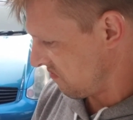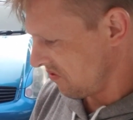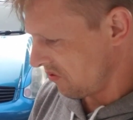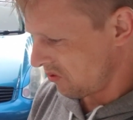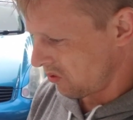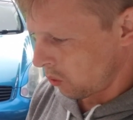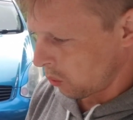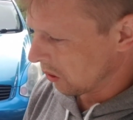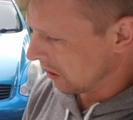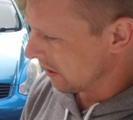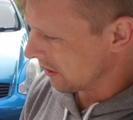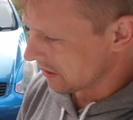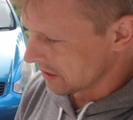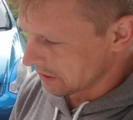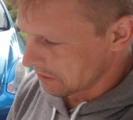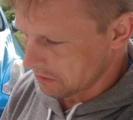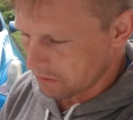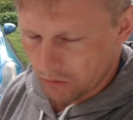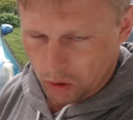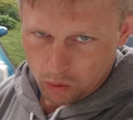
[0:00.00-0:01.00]

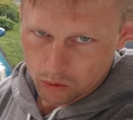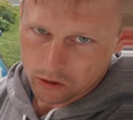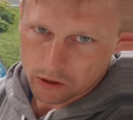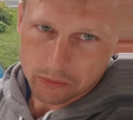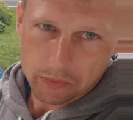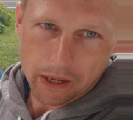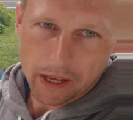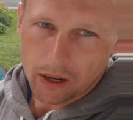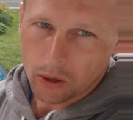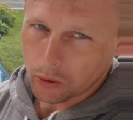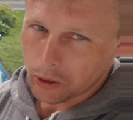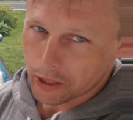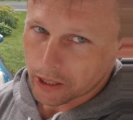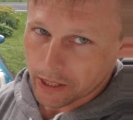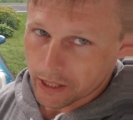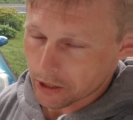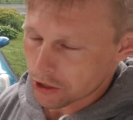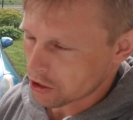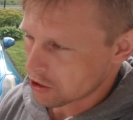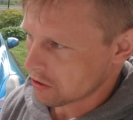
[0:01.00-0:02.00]
400 horsepower
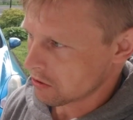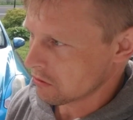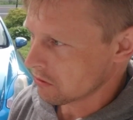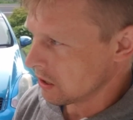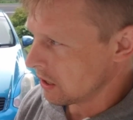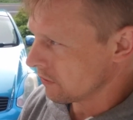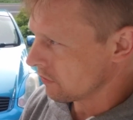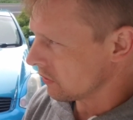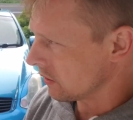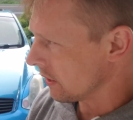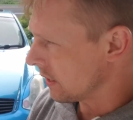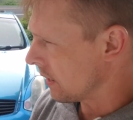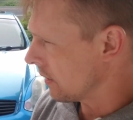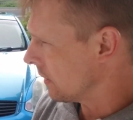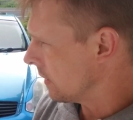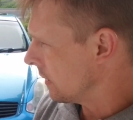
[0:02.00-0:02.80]
ish roughly